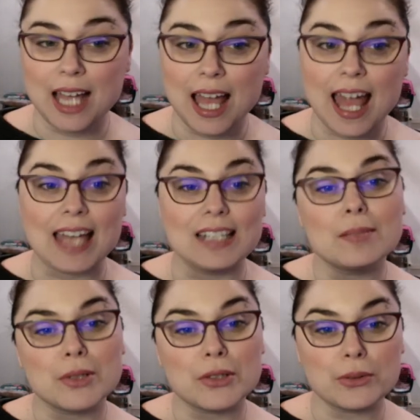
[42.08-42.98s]
And
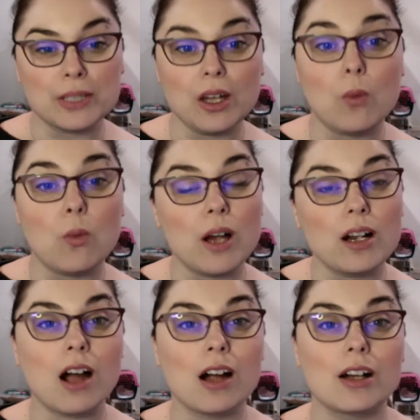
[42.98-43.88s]
number 3, what
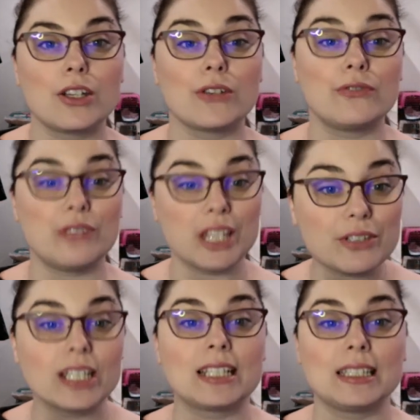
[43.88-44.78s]
are your
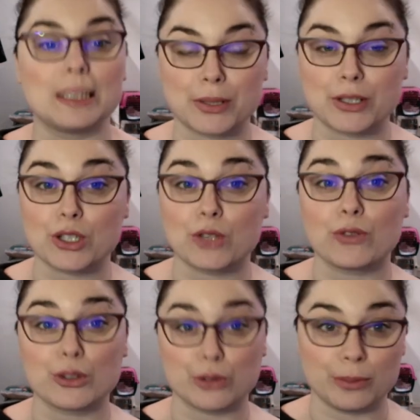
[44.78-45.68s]
favorite clippers for
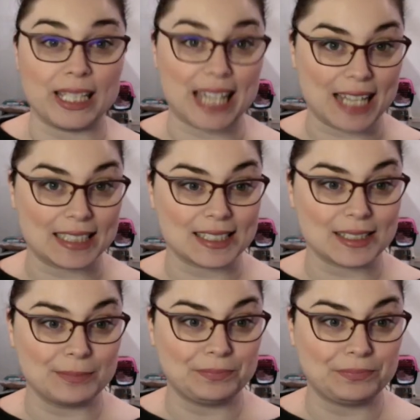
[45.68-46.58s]
grooming
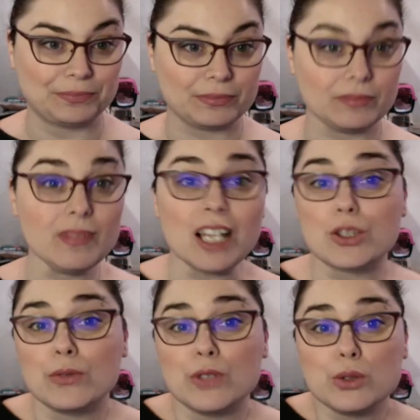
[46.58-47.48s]
cats? So
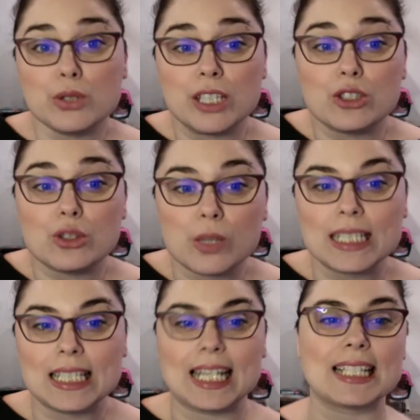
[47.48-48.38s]
if you enjoyed
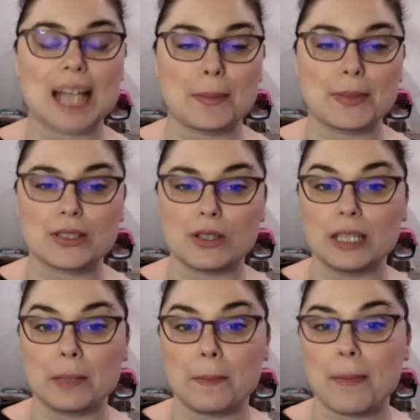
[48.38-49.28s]
today's episode,
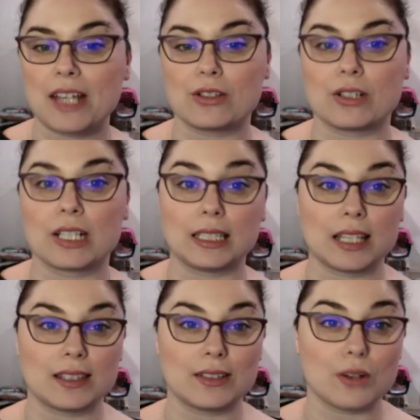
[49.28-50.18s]
then make sure to click
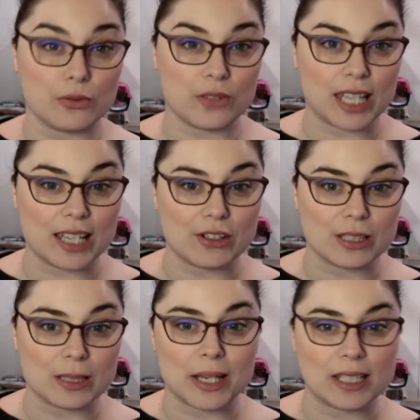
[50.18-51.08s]
the
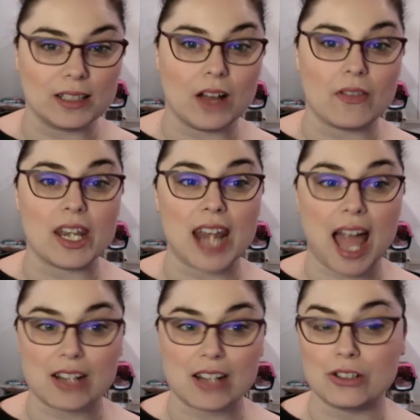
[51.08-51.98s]
notifications button on the
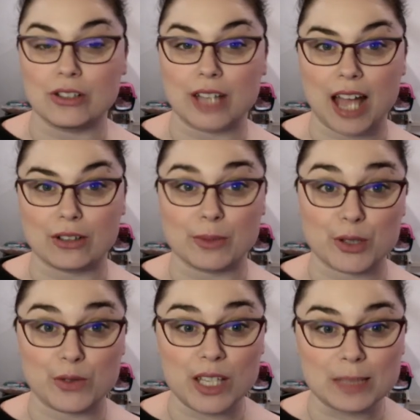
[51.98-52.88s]
National Cat Groomers
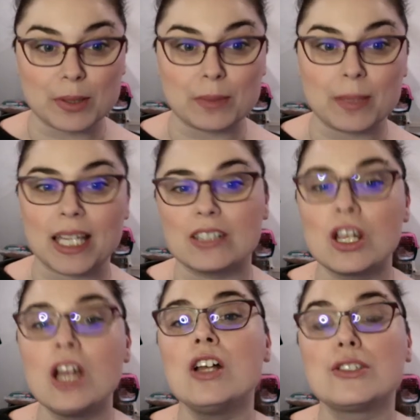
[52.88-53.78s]
Facebook
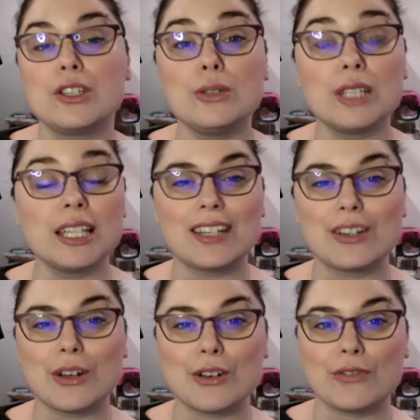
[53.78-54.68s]
page so you can get
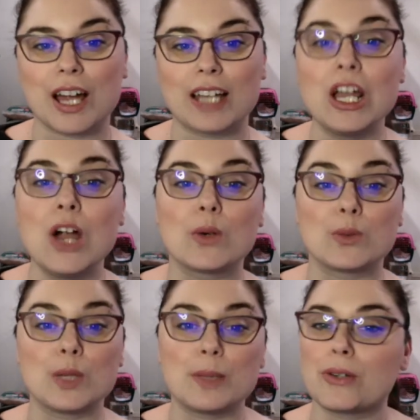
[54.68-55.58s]
notified when
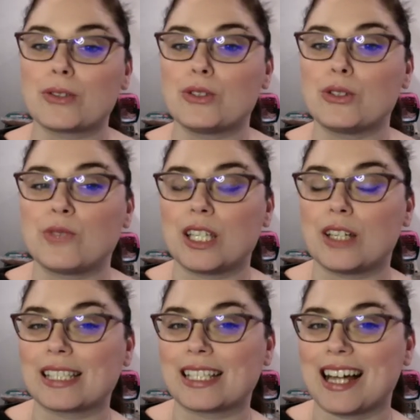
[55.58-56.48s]
we post new
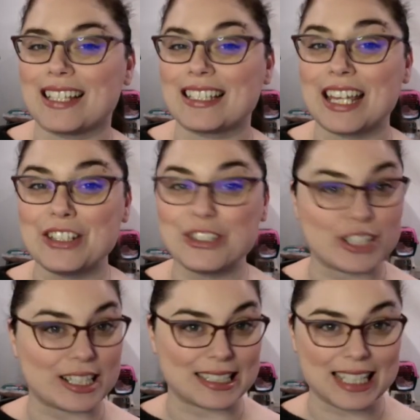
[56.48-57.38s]
videos and content
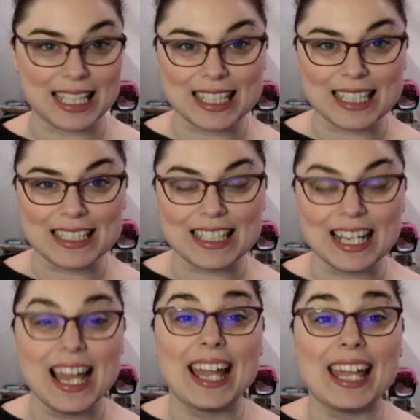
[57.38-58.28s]
just like this.
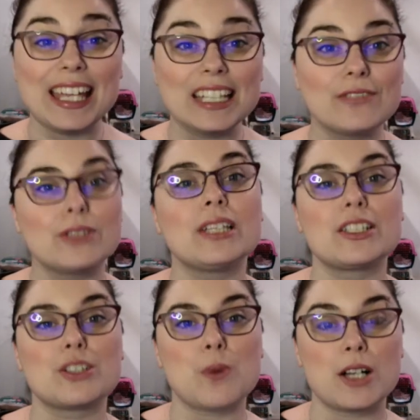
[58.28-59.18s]
And if you'd like
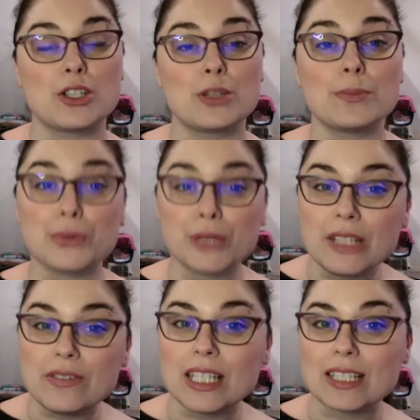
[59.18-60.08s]
to watch the
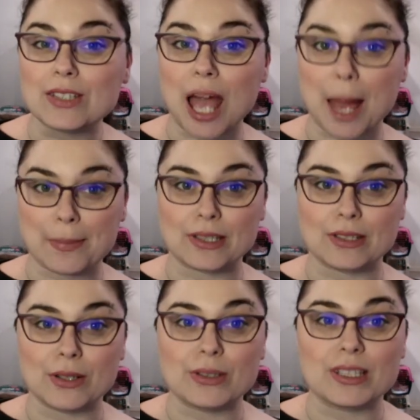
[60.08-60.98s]
previous
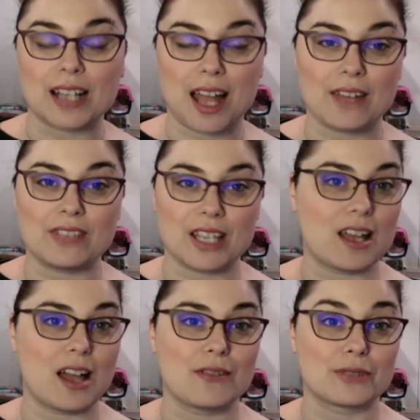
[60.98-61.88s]
episodes that I've done
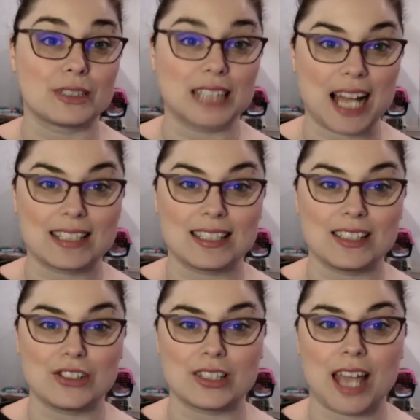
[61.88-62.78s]
of Relax It's
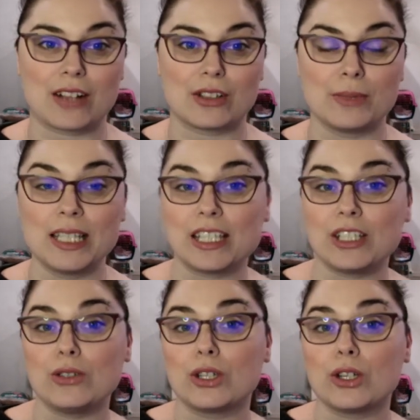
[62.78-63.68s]
Just Cat Grooming, then
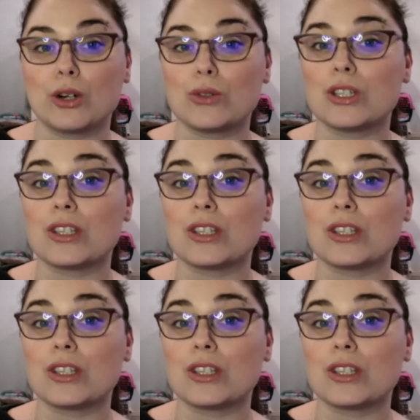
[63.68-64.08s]
you can go to the